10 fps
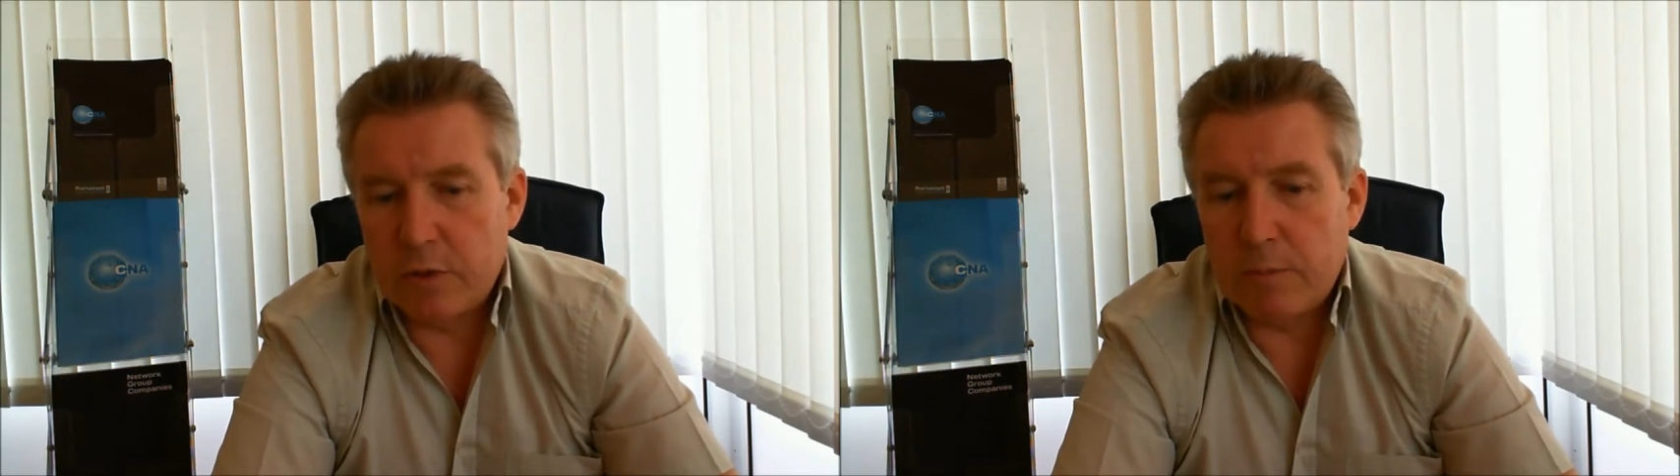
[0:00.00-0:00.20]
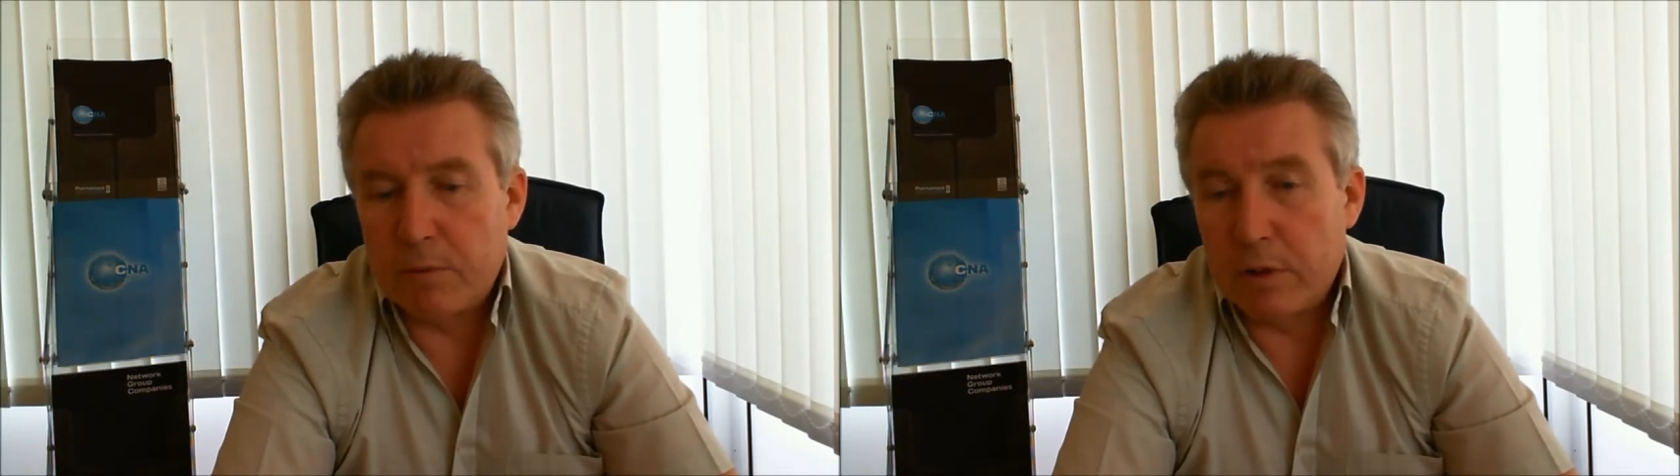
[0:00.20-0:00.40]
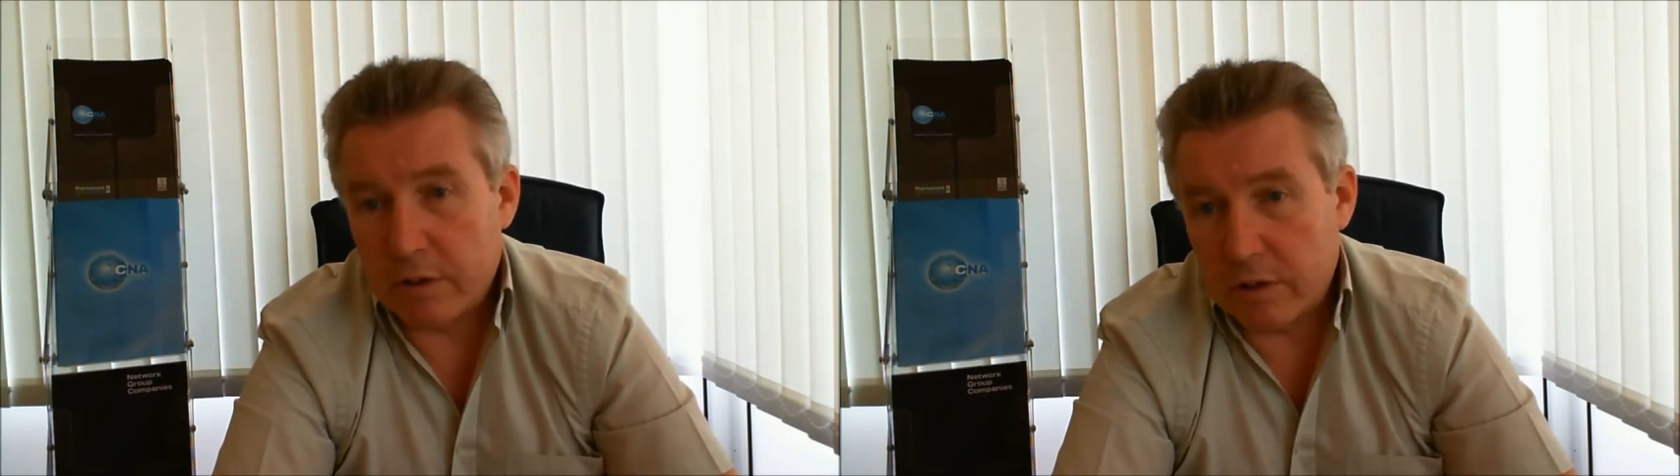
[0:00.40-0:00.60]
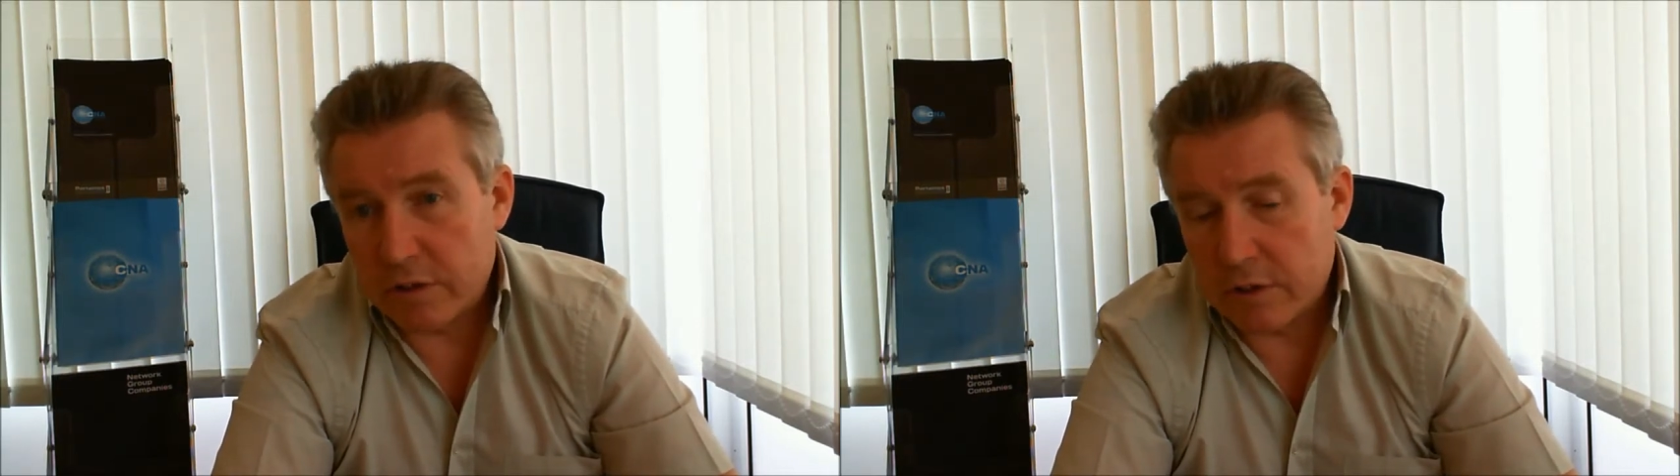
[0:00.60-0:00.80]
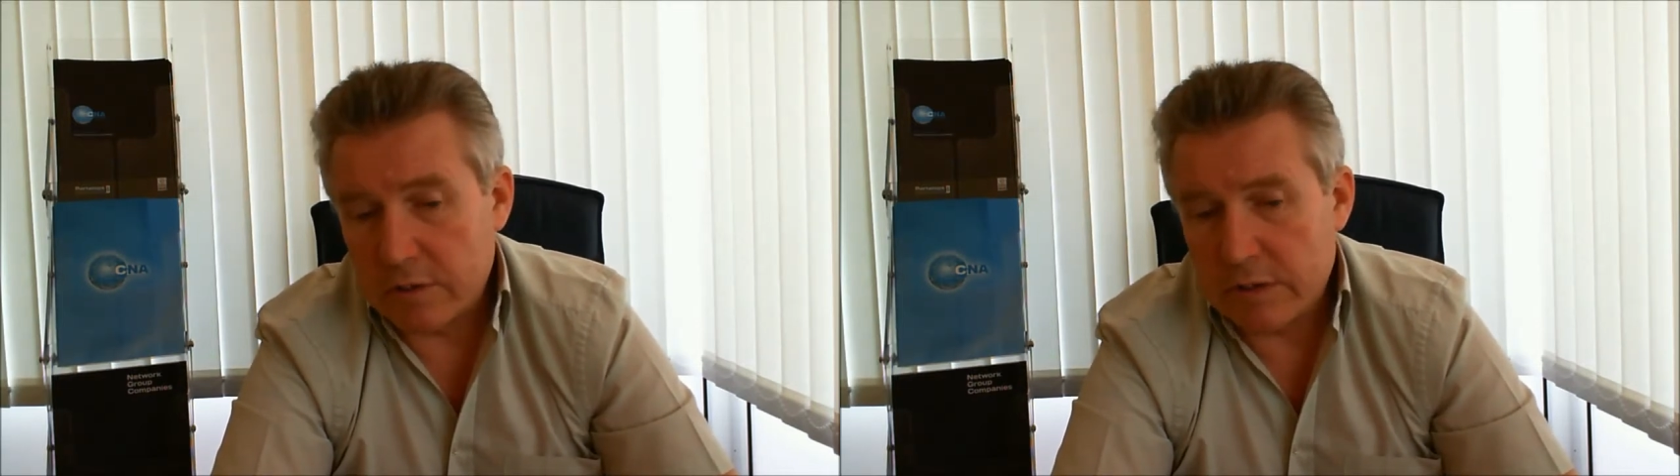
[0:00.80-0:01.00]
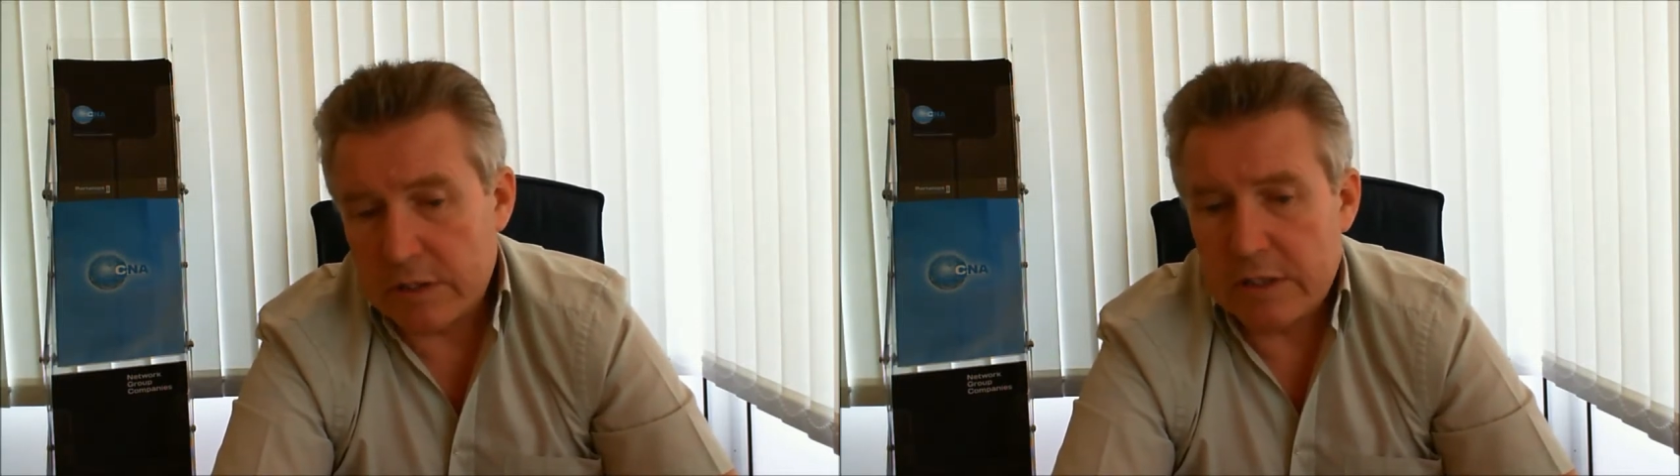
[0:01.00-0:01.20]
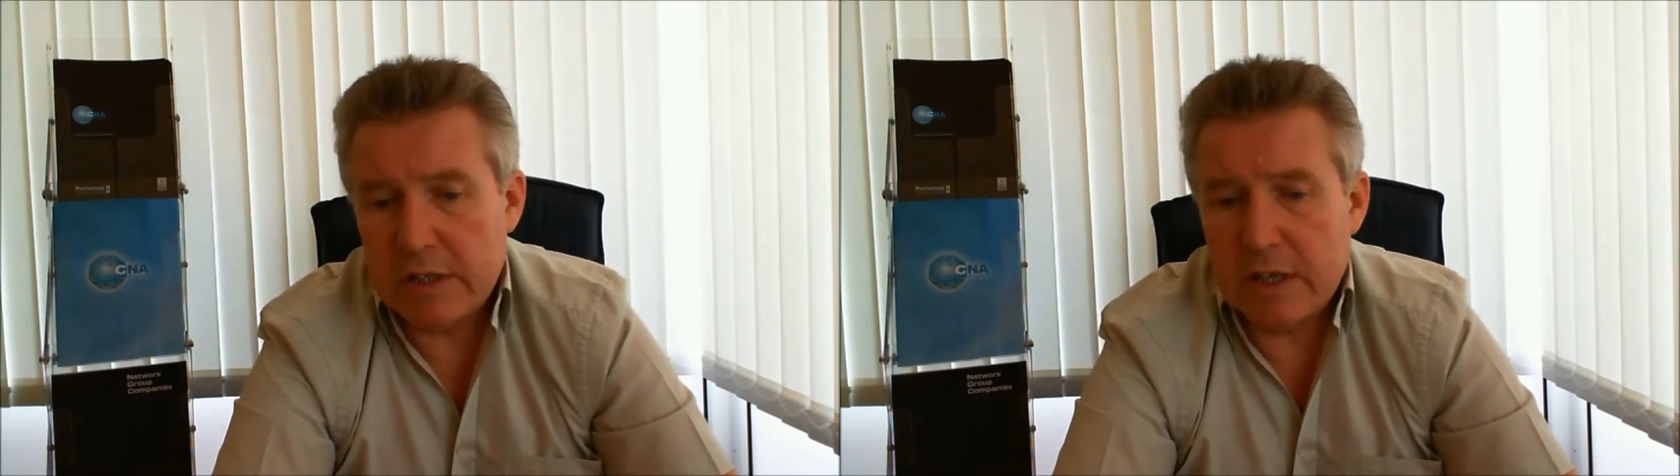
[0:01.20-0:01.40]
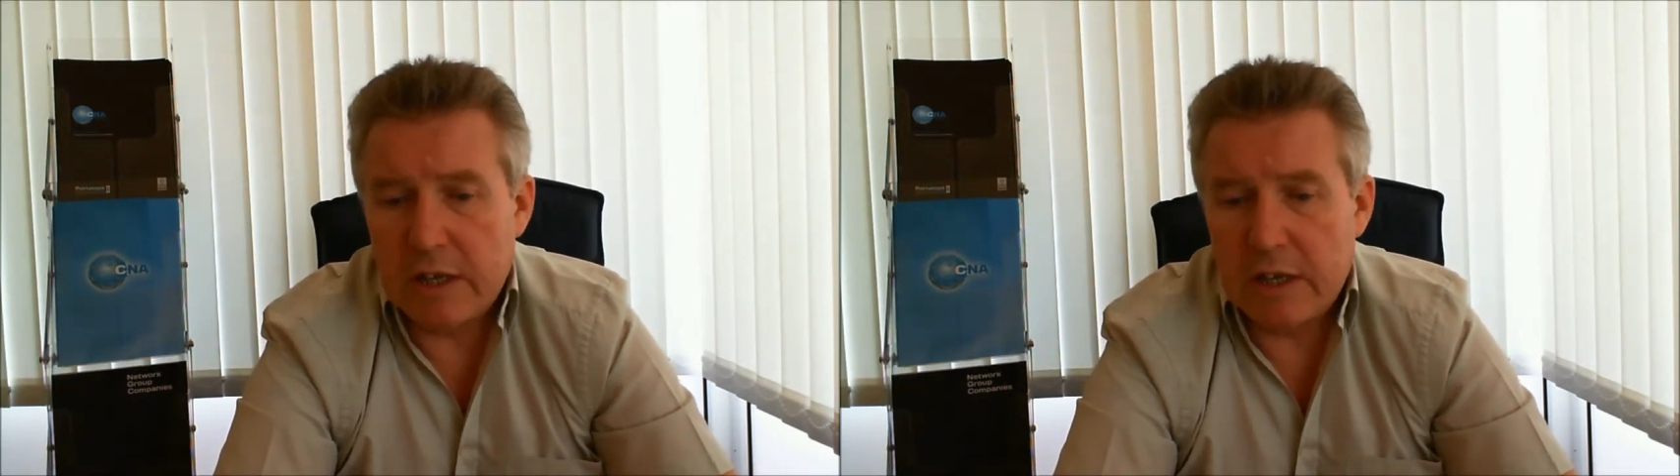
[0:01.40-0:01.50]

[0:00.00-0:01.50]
to employ other consultants